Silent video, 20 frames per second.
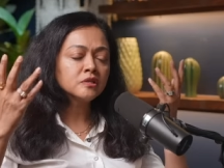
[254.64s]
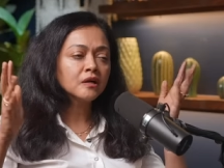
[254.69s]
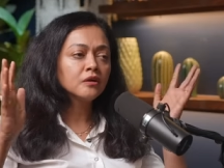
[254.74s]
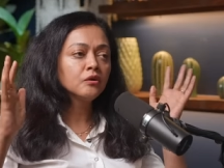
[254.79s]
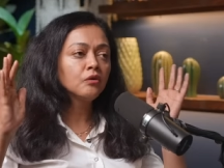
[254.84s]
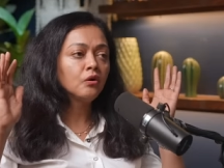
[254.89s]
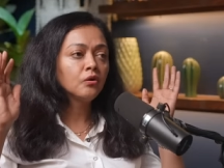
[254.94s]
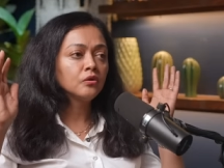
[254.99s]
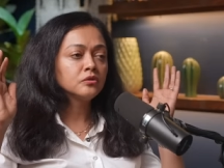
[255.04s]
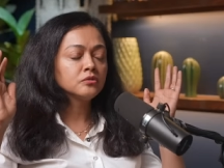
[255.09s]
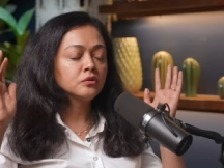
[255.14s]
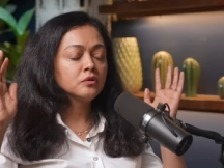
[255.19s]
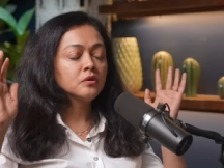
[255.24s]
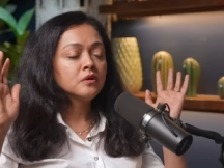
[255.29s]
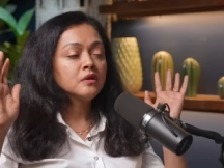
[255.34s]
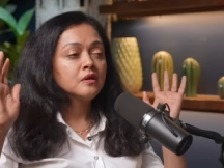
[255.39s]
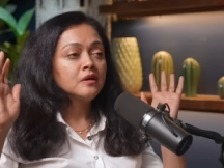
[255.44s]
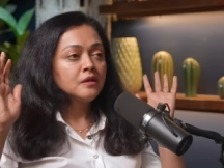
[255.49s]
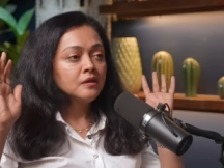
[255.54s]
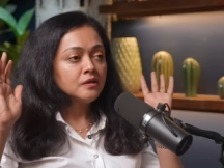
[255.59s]
use retinol also.
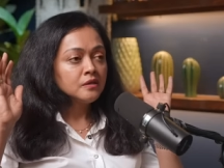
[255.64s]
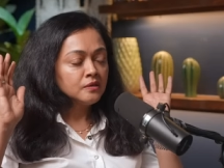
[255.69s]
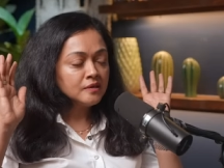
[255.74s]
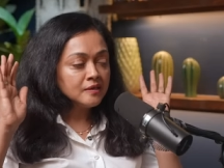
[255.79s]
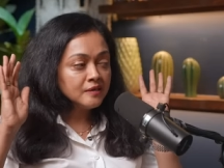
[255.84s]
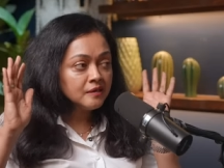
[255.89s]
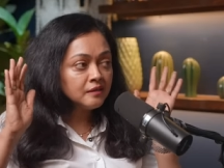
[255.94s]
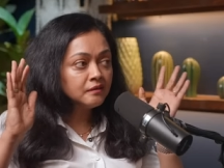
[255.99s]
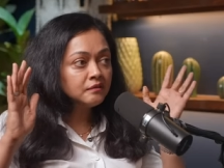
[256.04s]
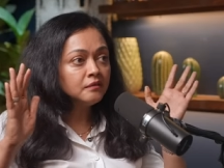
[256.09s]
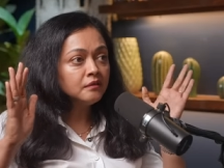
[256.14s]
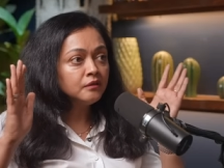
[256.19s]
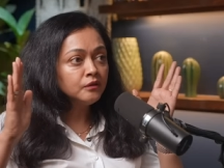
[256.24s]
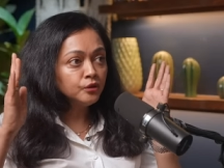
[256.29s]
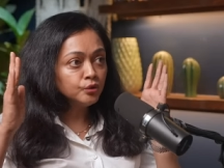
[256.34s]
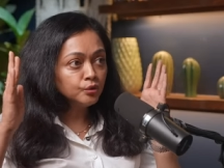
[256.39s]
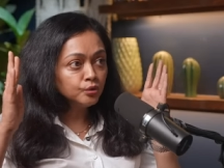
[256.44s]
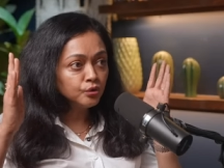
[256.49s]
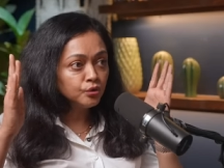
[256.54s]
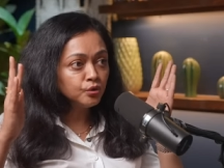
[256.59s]

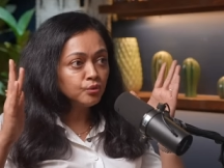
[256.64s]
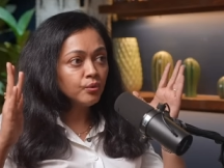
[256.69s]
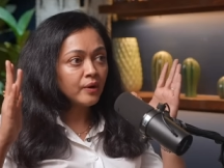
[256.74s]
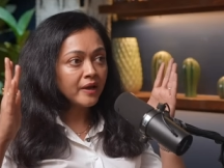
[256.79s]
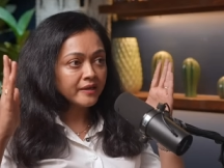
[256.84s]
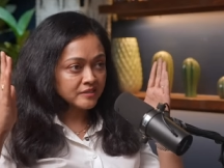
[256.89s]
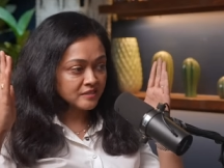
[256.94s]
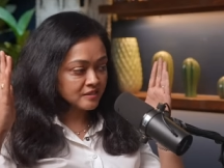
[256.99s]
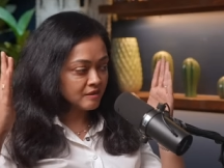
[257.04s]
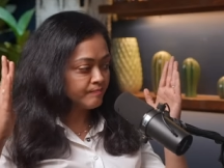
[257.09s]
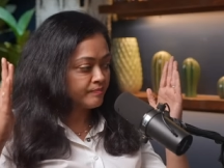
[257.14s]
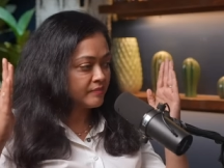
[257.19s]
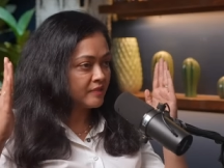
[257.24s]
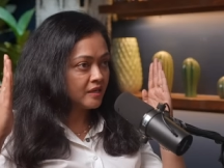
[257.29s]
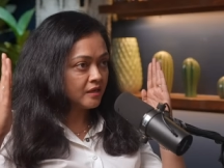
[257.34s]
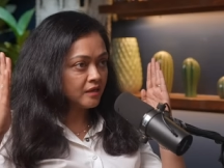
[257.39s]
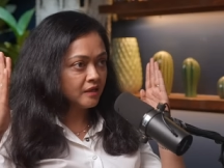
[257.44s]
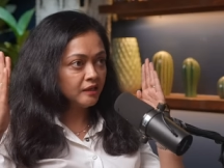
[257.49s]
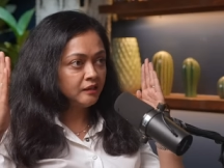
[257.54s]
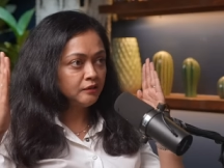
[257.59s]
Either you do
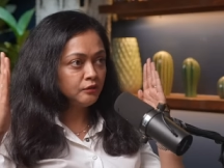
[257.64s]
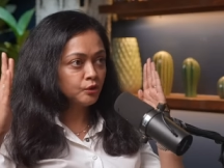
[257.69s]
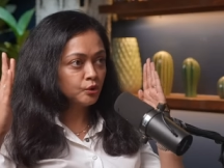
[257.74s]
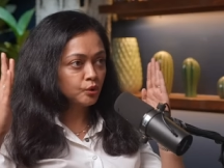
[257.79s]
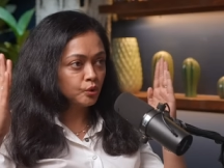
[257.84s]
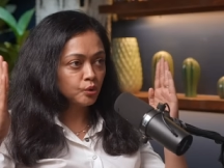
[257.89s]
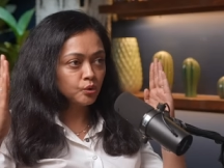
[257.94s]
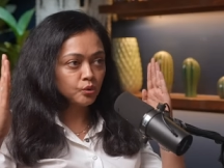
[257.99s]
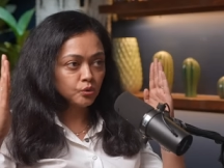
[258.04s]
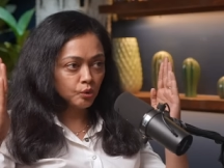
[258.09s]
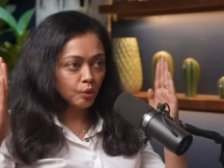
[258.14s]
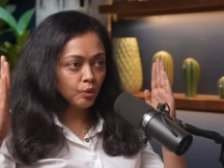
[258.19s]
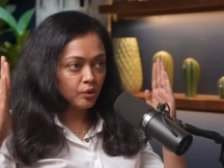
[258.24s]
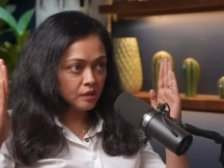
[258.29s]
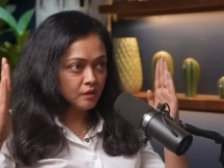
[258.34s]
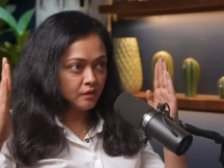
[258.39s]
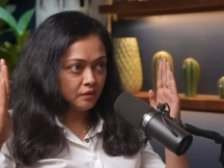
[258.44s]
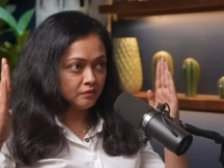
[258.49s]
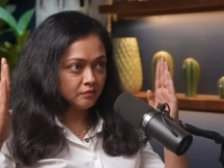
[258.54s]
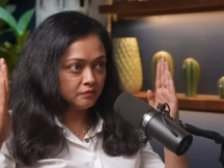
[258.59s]
something in
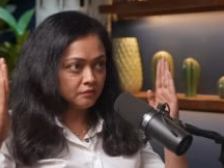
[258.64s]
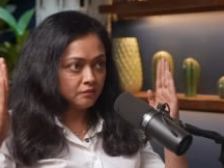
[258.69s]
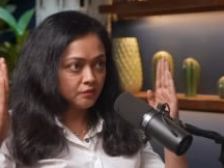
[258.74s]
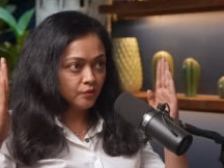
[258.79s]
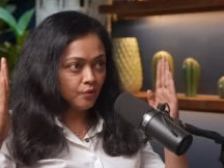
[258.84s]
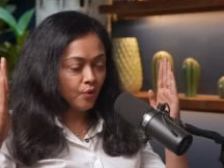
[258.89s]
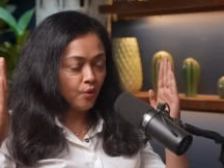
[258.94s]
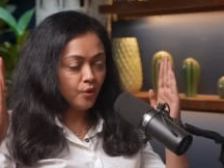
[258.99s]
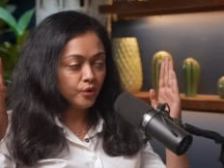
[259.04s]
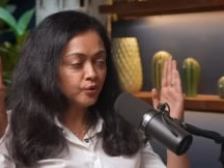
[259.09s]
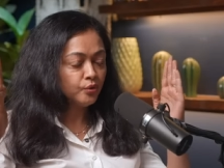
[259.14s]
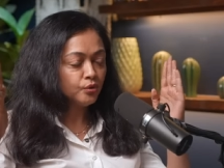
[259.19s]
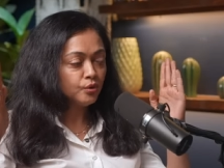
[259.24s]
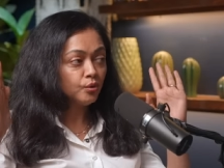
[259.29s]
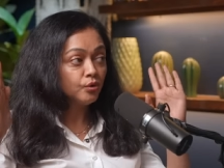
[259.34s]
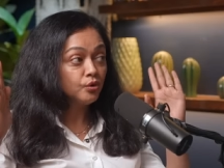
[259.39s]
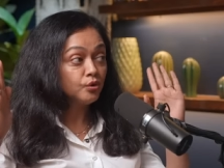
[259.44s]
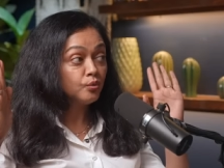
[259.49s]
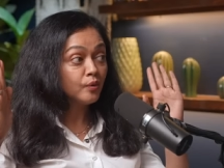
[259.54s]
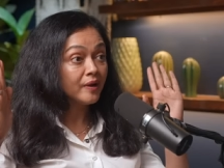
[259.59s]
total or you
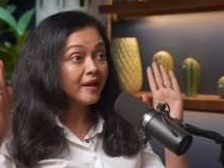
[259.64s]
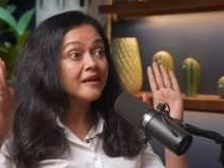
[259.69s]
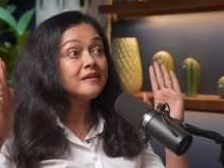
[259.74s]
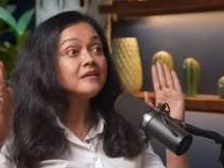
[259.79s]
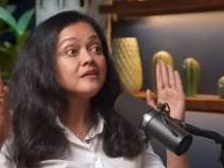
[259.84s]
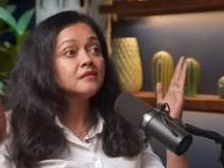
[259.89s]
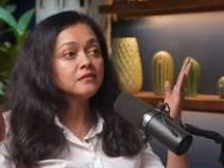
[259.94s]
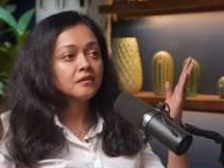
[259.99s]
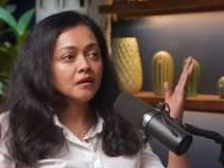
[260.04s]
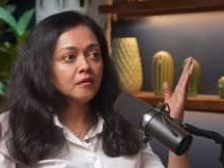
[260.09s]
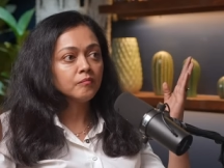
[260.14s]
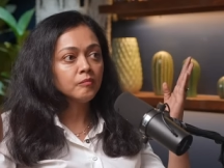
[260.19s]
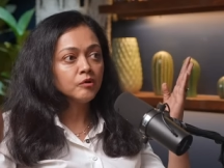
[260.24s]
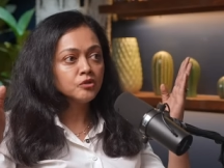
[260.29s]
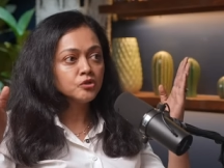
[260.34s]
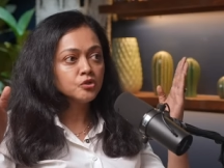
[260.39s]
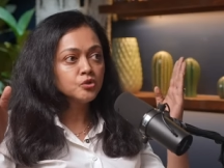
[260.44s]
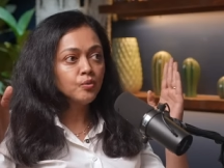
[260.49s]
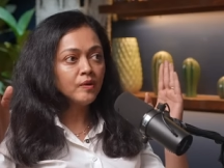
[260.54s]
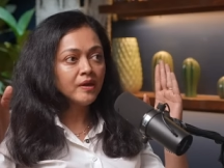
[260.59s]
don't do anything
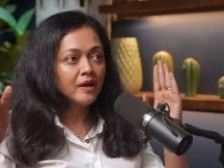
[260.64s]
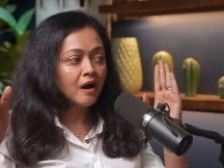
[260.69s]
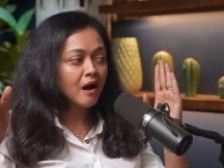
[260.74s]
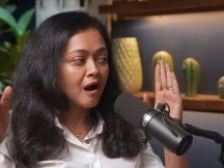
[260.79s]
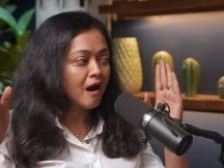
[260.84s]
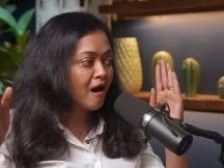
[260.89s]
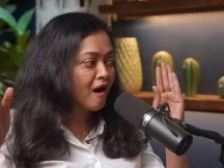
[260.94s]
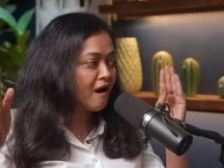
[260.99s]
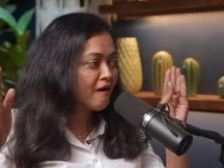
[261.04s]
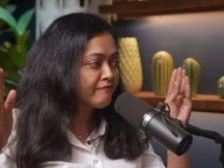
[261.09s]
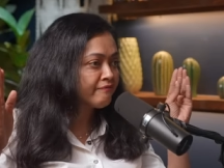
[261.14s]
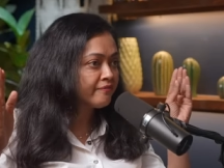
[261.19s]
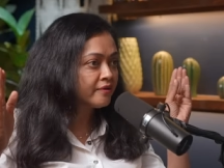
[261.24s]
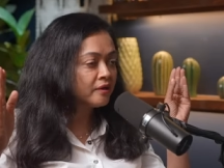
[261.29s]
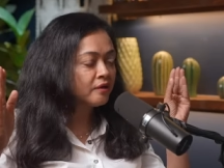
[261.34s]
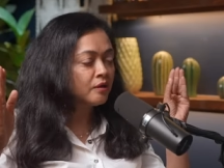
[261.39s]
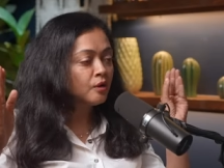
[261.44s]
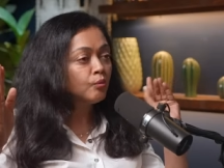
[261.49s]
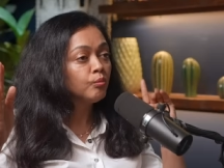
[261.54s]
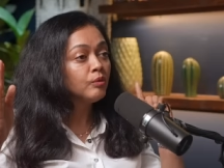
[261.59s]
because doing half
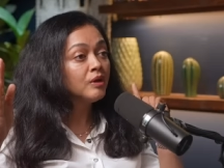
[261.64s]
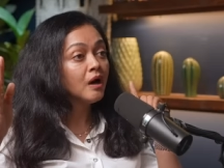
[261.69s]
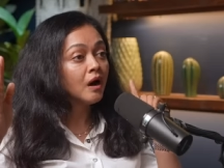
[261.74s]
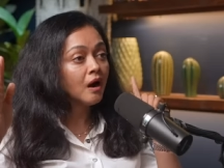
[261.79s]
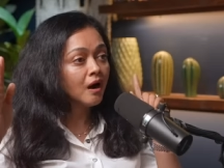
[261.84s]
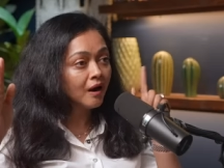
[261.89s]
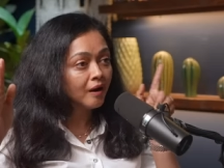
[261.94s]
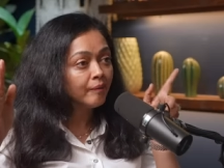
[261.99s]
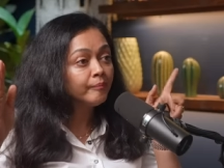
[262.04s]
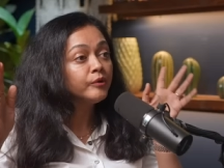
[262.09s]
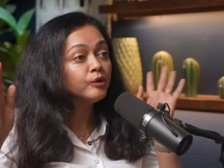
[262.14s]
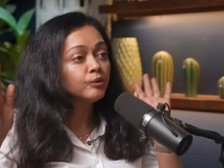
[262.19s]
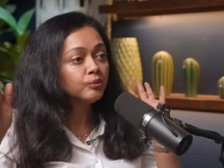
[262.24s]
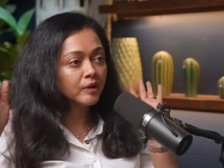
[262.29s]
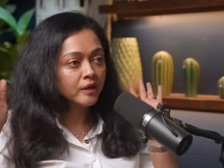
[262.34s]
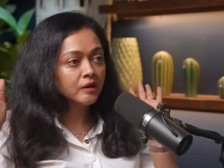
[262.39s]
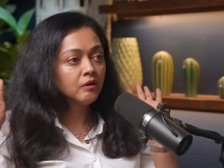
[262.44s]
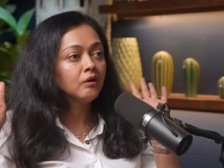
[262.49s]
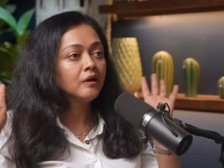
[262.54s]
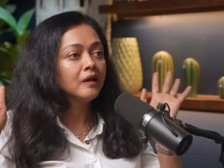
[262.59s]
will harm
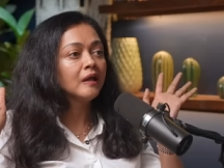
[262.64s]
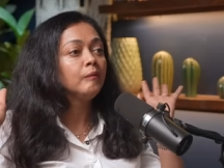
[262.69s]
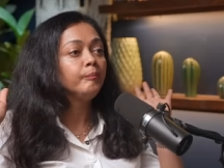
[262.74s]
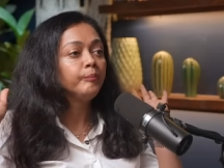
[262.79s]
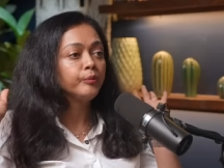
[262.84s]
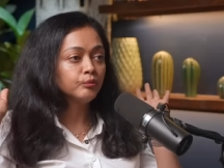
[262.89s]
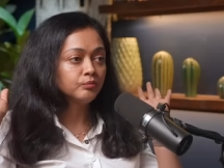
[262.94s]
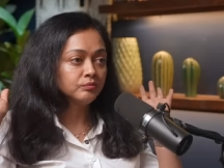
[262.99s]
you and not help